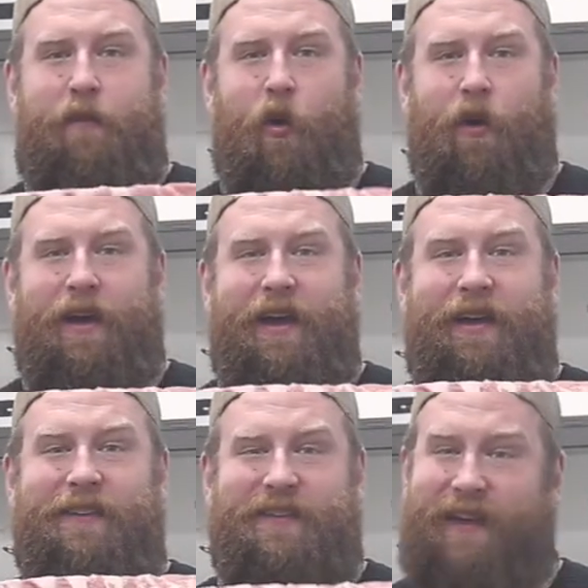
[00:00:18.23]
Pork
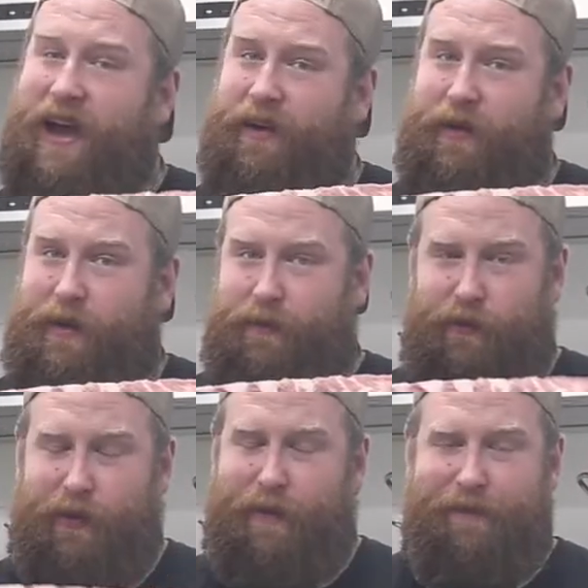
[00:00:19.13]
side ribs,
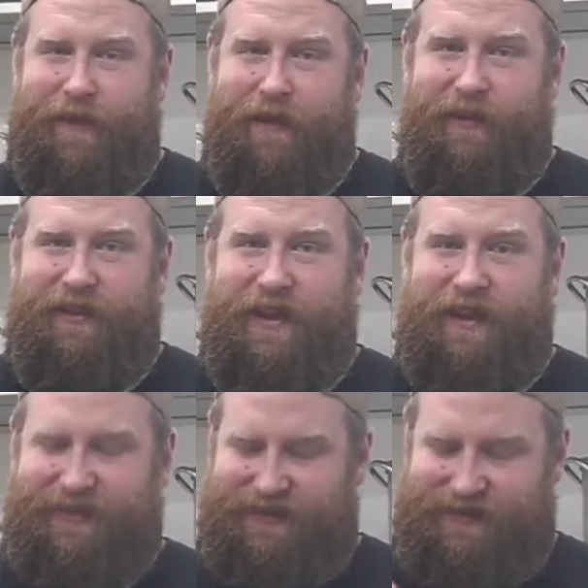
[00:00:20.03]
one of my favorite
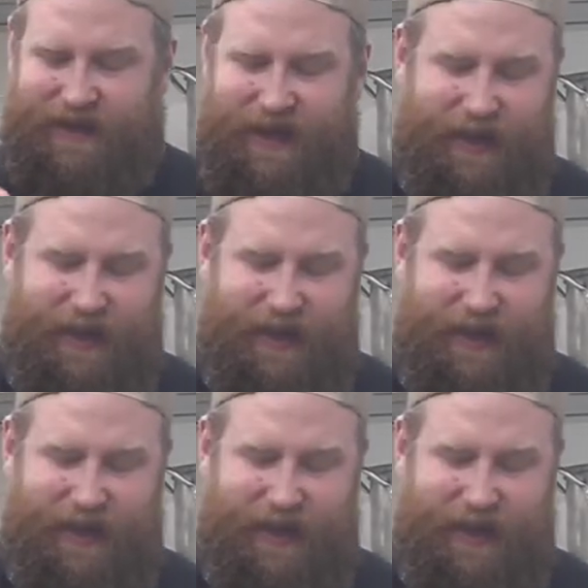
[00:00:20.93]
things.